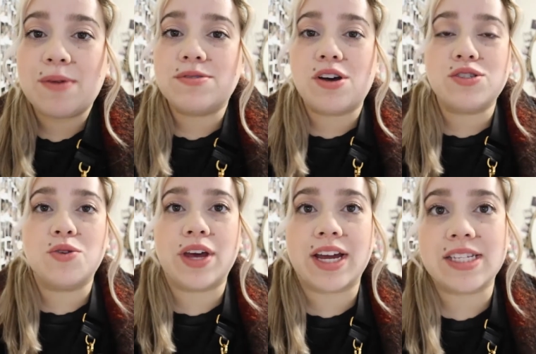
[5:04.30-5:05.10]
it was also
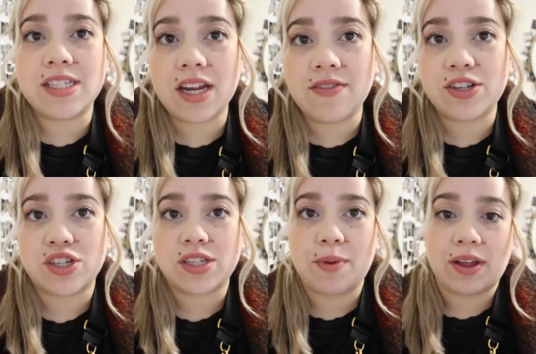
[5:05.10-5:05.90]
like it's not even
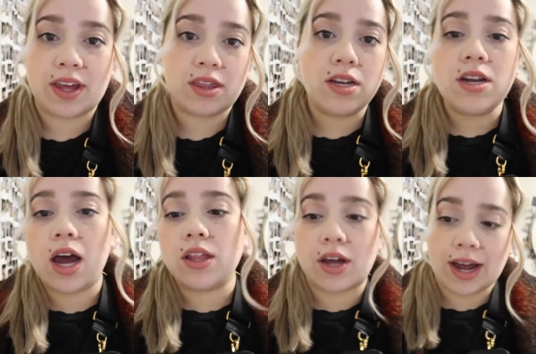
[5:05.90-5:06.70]
just about like the
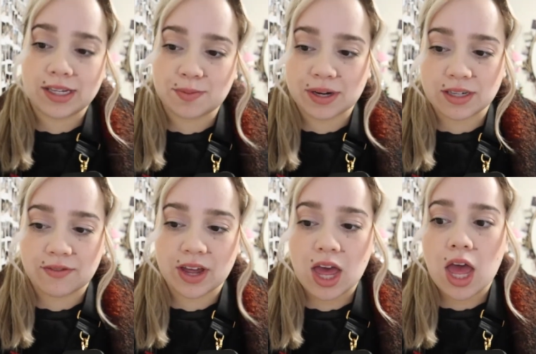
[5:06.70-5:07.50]
nylon aspect
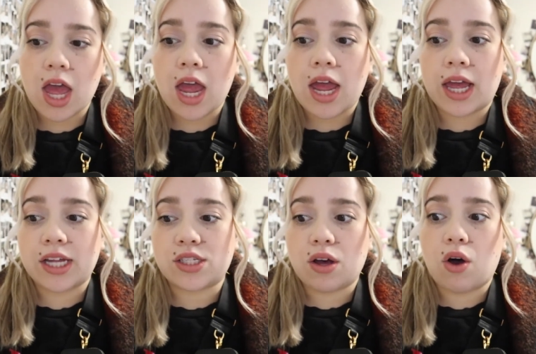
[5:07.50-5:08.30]
of it
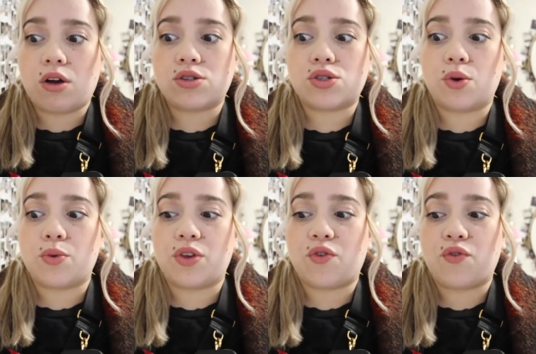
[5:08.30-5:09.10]
it's also
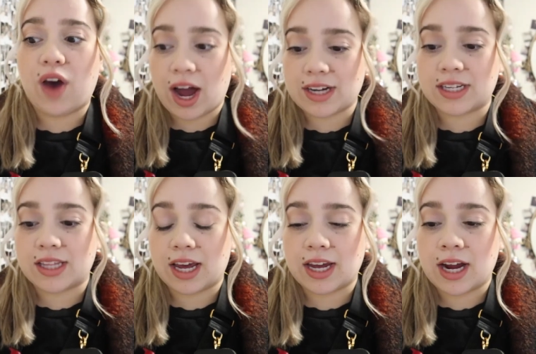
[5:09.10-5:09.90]
the fact that
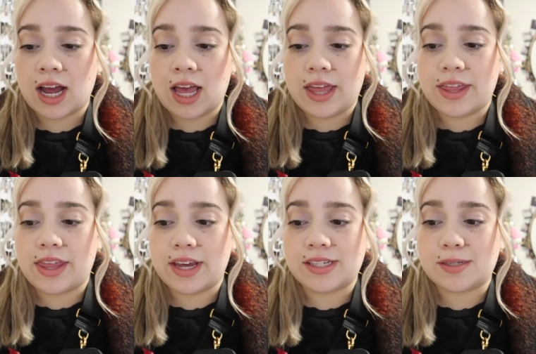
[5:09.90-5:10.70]
like
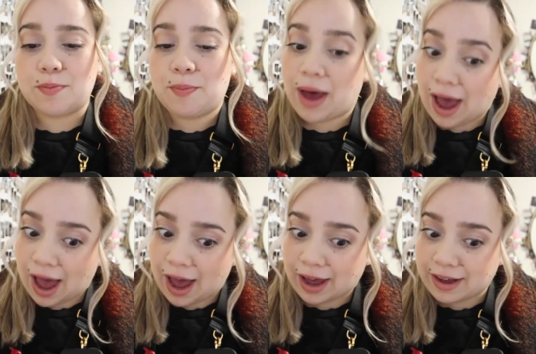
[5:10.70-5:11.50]
this
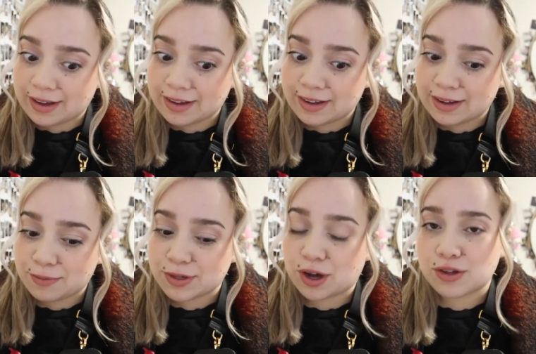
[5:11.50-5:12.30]
bag
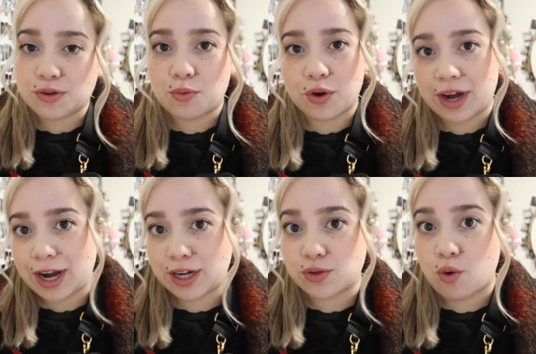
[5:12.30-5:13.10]
was also more
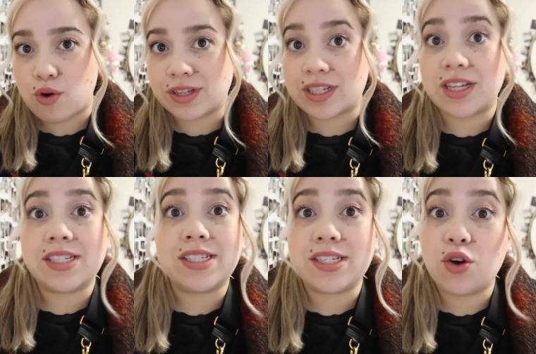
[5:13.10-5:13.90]
guided towards the
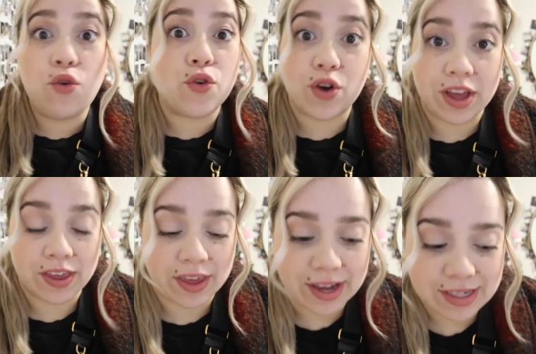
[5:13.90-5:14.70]
silvery
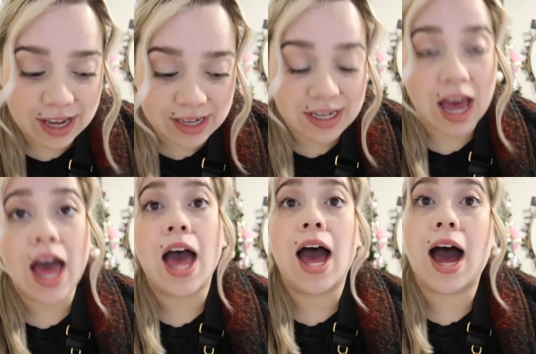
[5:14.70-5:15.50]
things. And
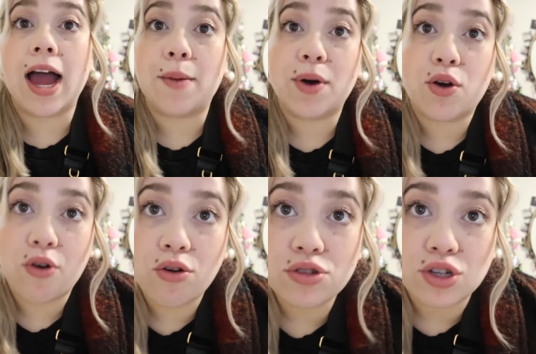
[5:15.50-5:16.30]
I am a
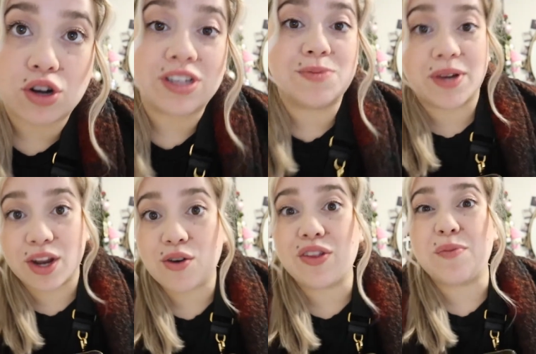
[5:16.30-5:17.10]
gold girl. Speaking
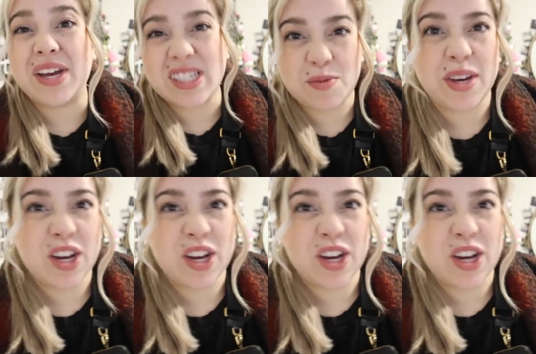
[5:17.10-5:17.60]
of gold, let me get some